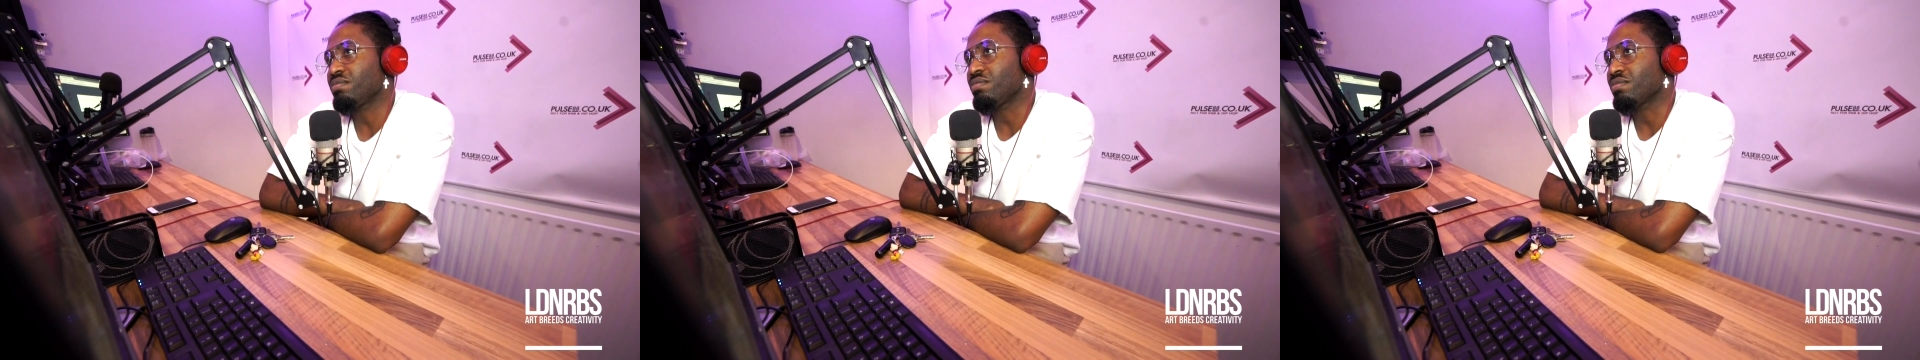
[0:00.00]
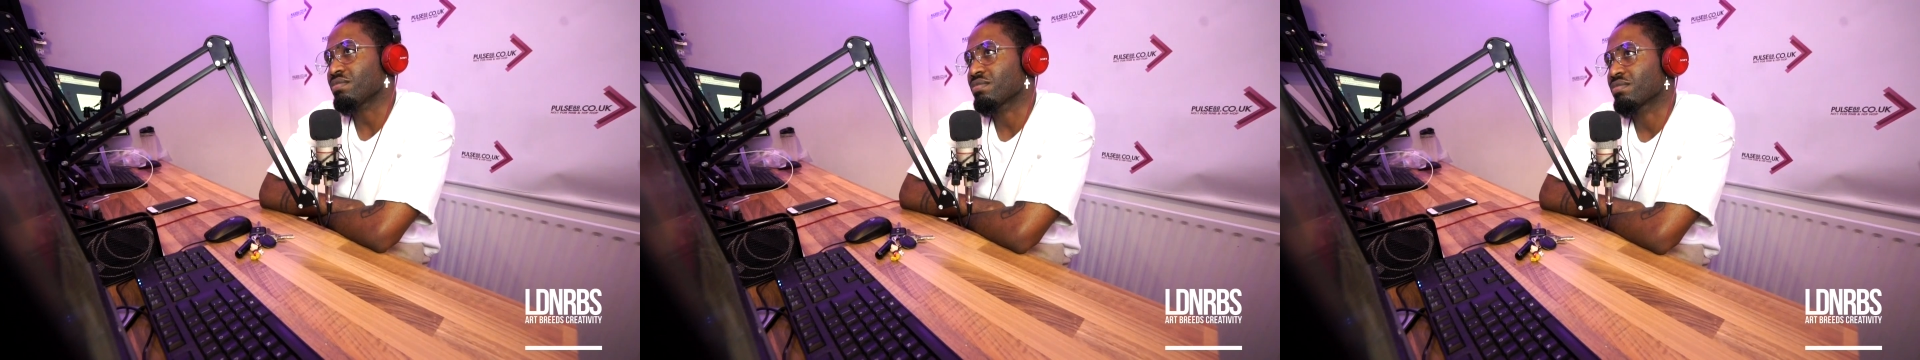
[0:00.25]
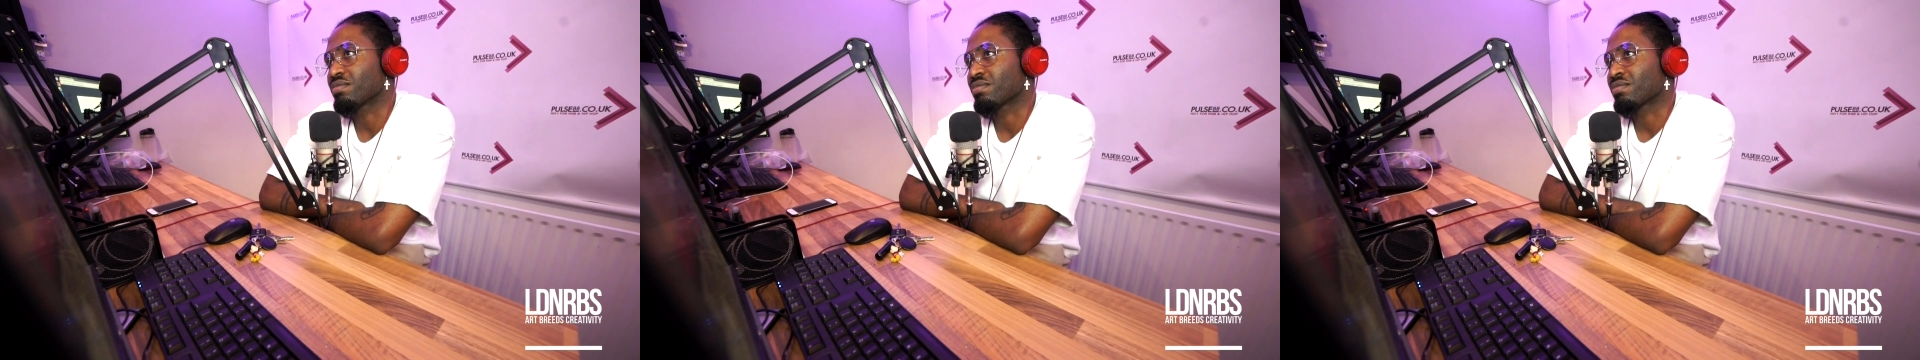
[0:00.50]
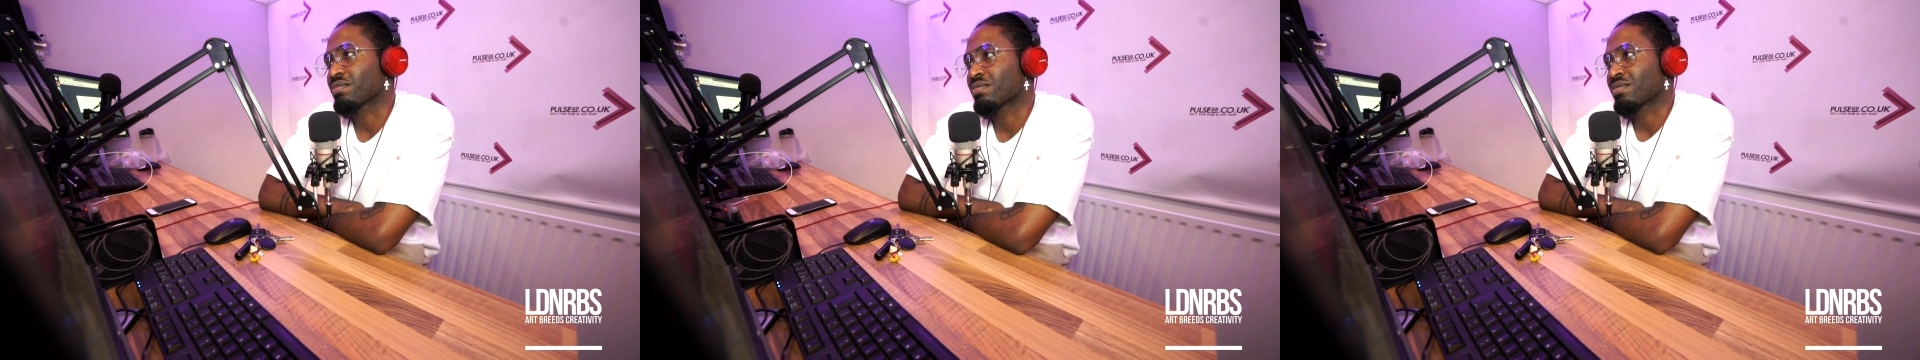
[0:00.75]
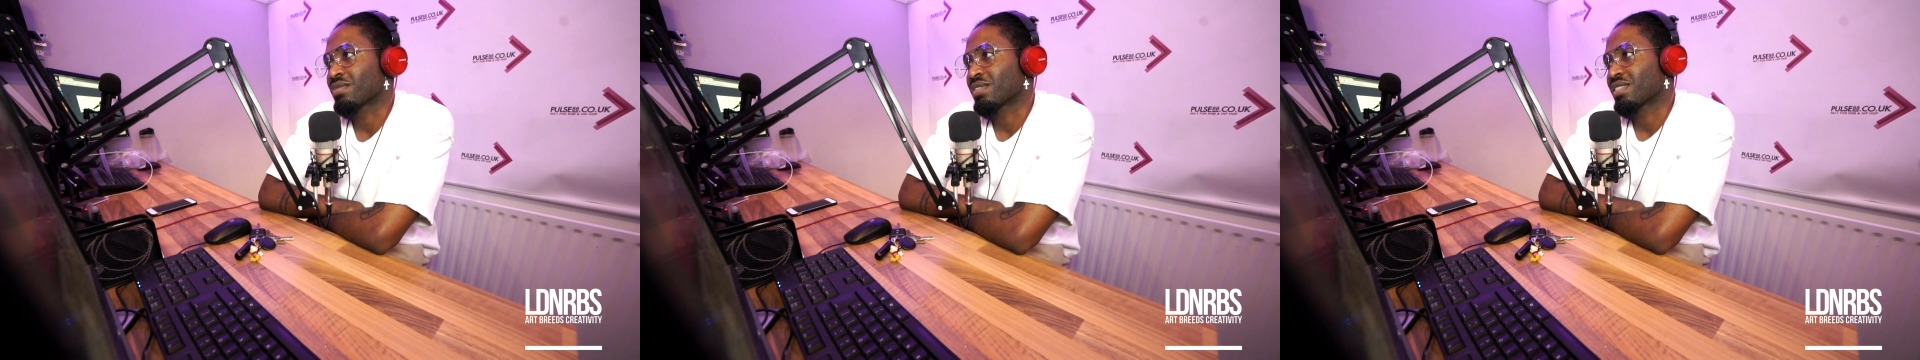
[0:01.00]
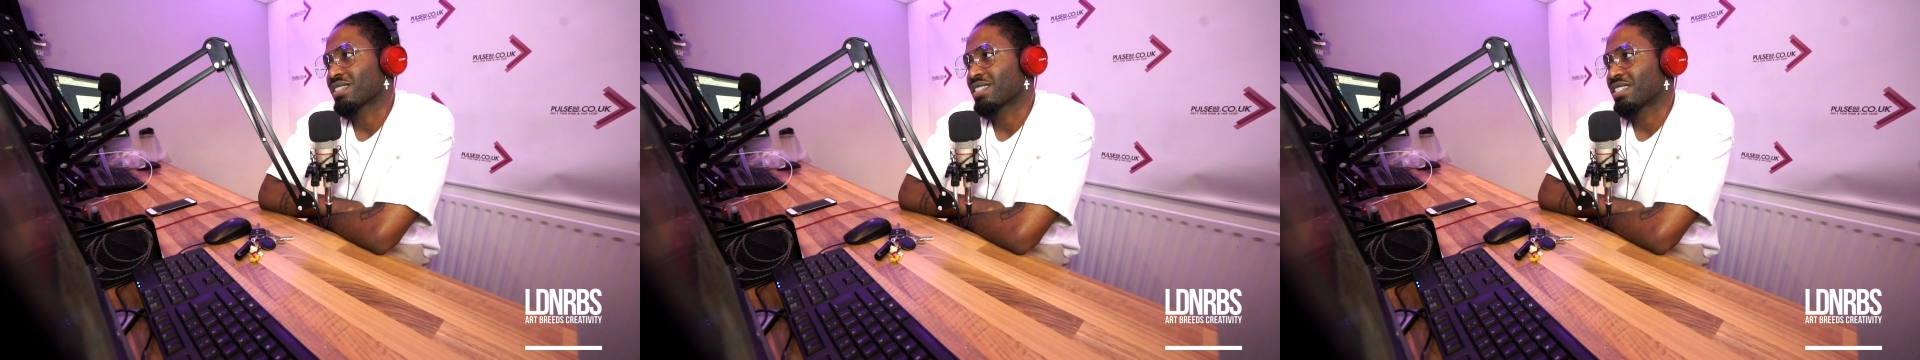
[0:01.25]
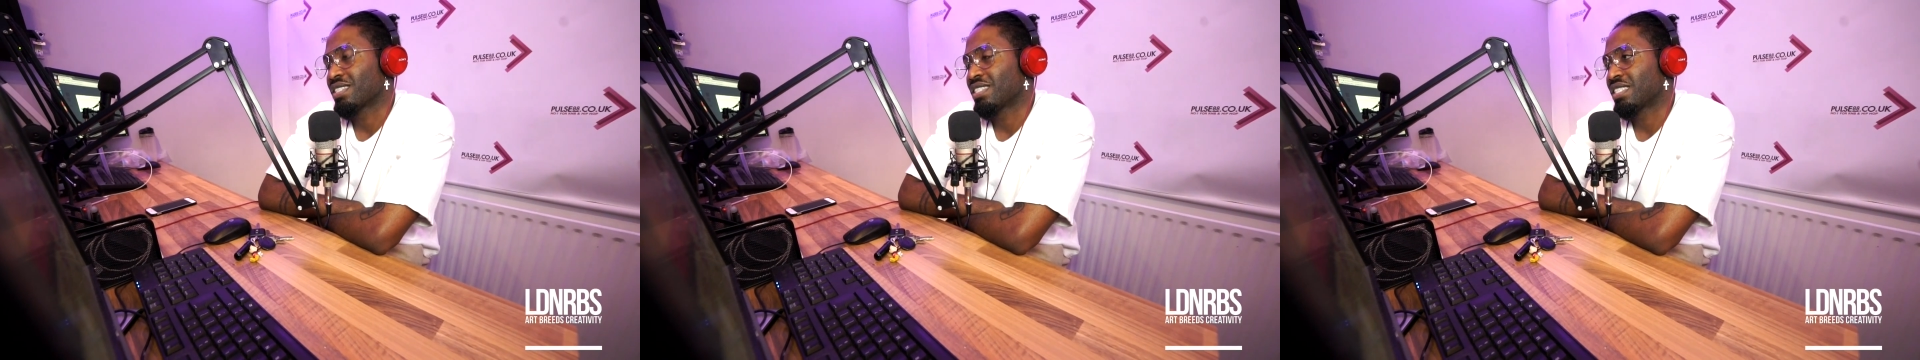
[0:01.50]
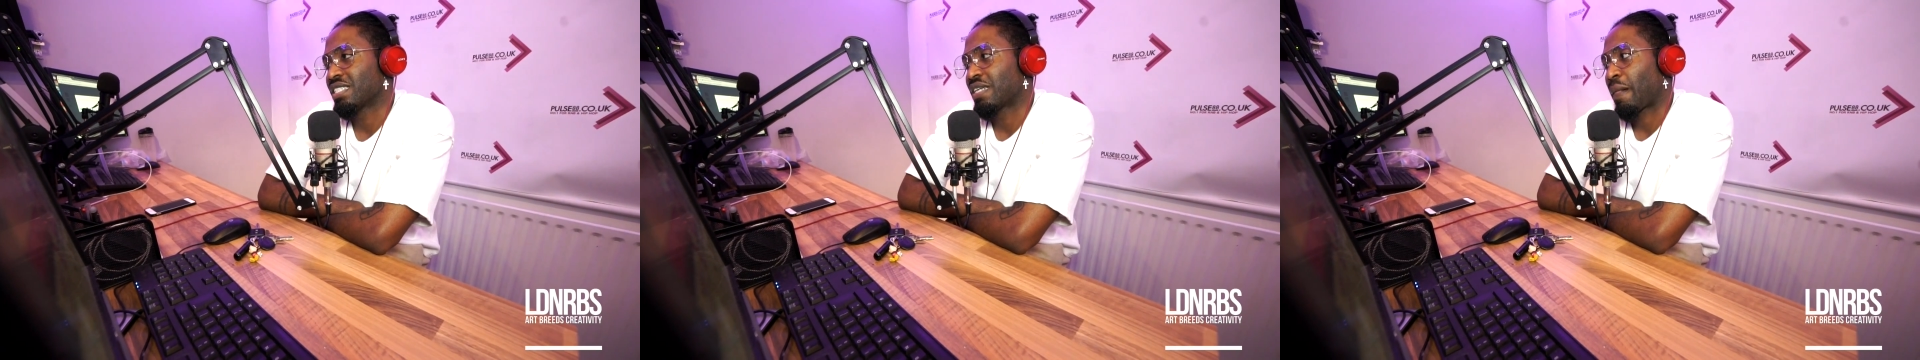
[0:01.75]
right now doing
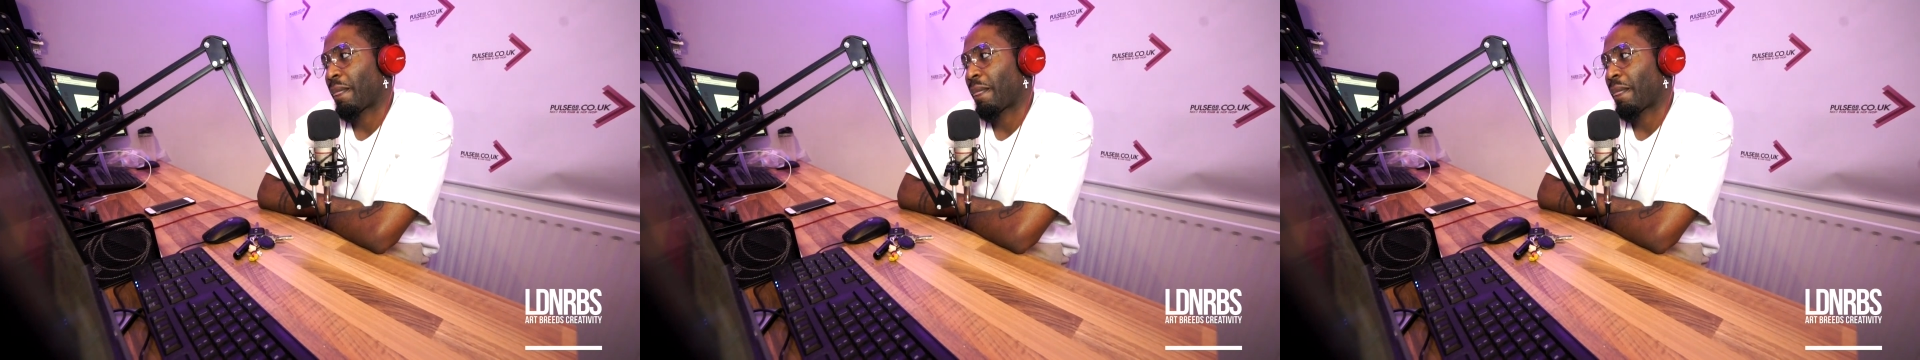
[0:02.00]
music?